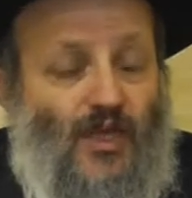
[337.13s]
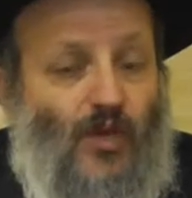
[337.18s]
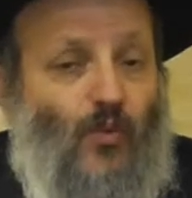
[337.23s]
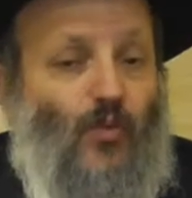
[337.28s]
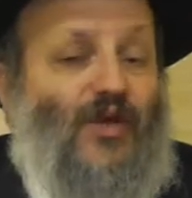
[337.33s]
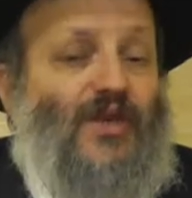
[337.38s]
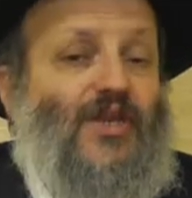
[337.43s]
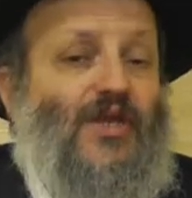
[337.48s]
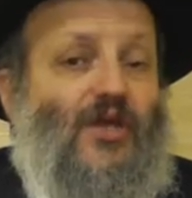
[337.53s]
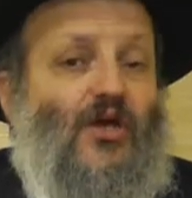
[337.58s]

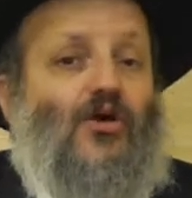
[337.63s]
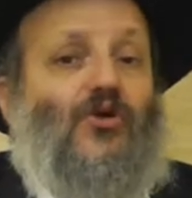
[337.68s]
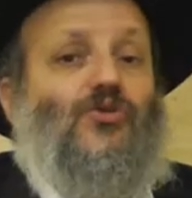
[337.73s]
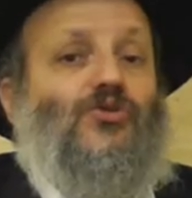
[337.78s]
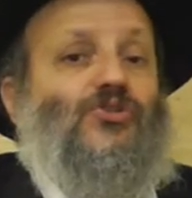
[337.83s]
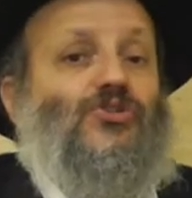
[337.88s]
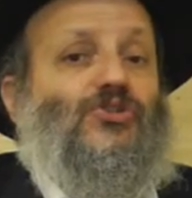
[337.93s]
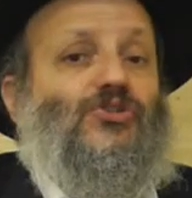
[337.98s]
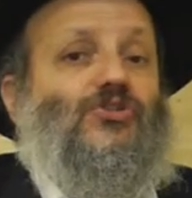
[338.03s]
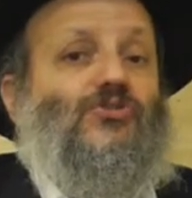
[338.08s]
When he
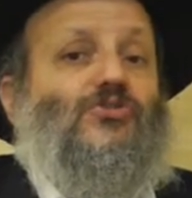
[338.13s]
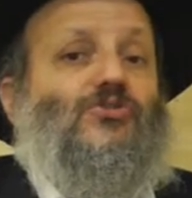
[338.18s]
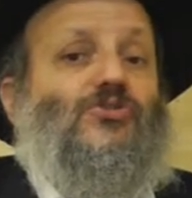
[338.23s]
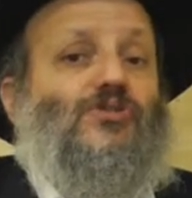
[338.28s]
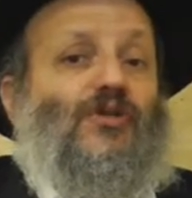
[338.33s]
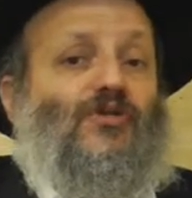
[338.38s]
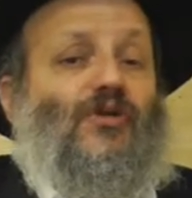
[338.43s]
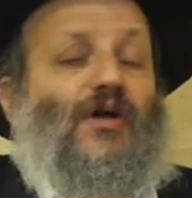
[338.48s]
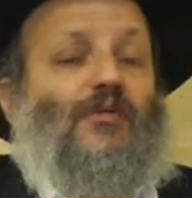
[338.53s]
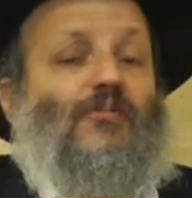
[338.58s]
goes to
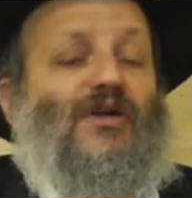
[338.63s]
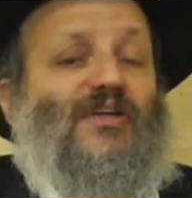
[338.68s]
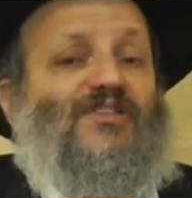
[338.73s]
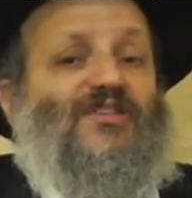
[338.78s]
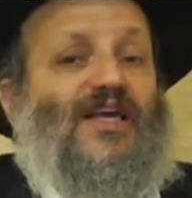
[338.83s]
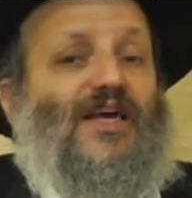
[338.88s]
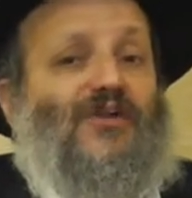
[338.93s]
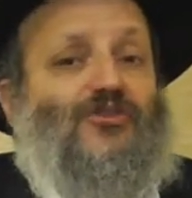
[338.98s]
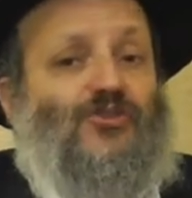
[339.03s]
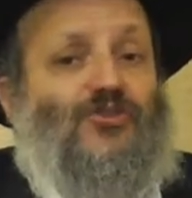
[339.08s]
the rabbi's
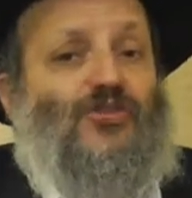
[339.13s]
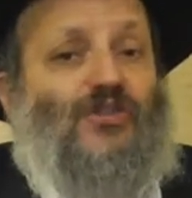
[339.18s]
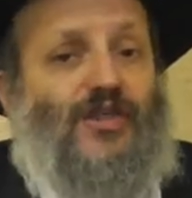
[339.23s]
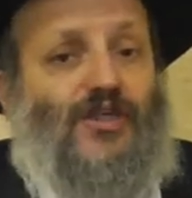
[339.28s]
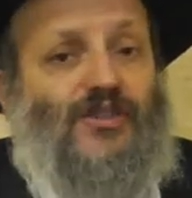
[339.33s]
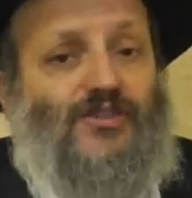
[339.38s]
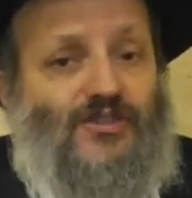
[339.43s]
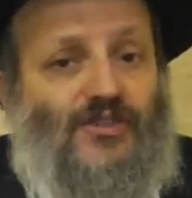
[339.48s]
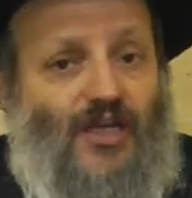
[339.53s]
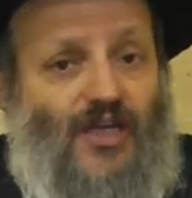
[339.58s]
house to
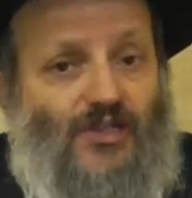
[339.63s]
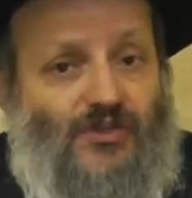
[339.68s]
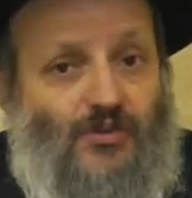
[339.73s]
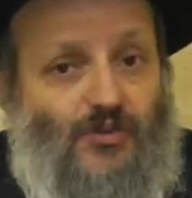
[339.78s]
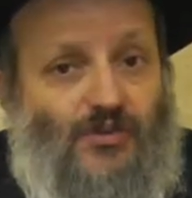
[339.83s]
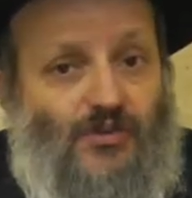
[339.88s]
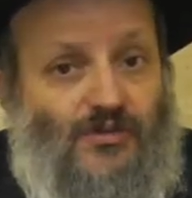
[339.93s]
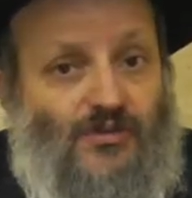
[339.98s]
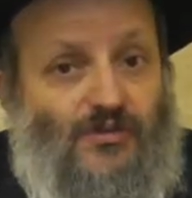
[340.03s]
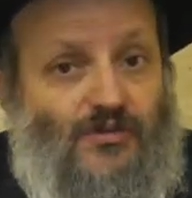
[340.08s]
get his
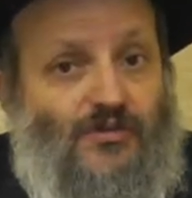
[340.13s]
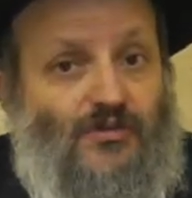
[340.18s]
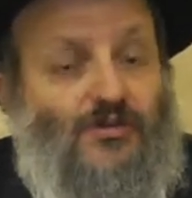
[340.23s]
schedule,